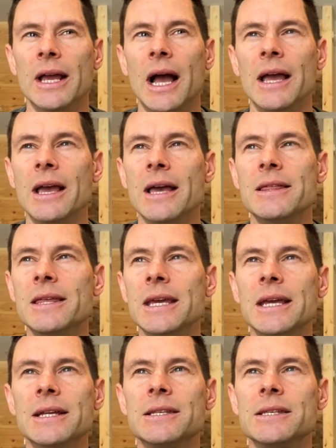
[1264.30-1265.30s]
I
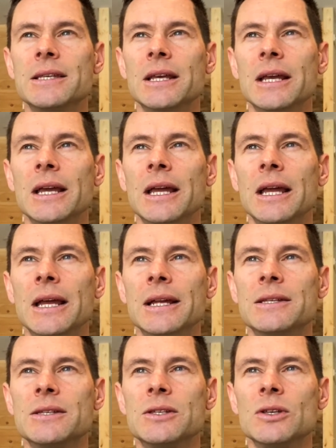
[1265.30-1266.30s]
think it's
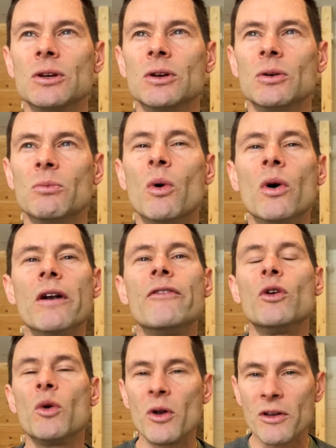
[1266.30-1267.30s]
more
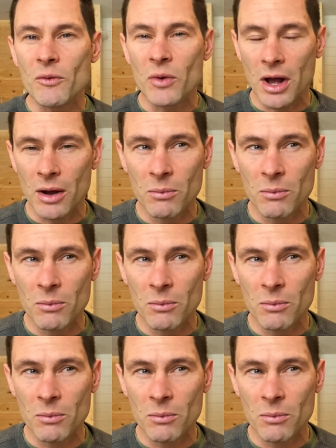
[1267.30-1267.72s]
of